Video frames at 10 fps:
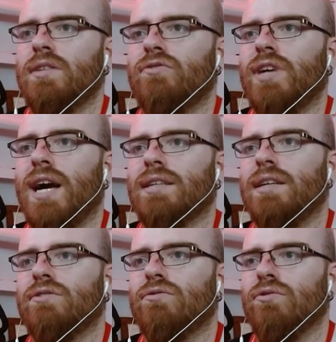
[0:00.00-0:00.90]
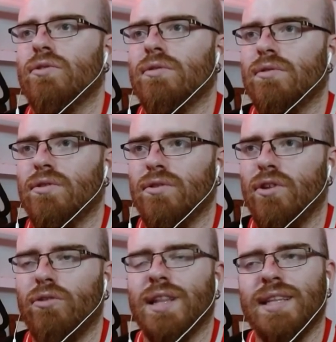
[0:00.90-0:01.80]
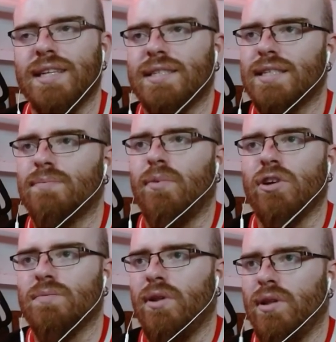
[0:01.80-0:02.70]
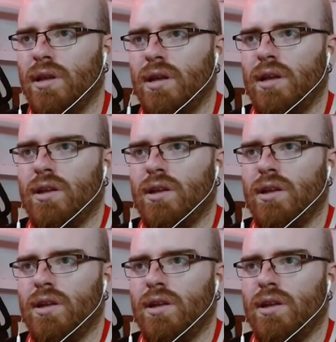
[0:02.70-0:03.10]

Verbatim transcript: as a reactor is to know the least as possible,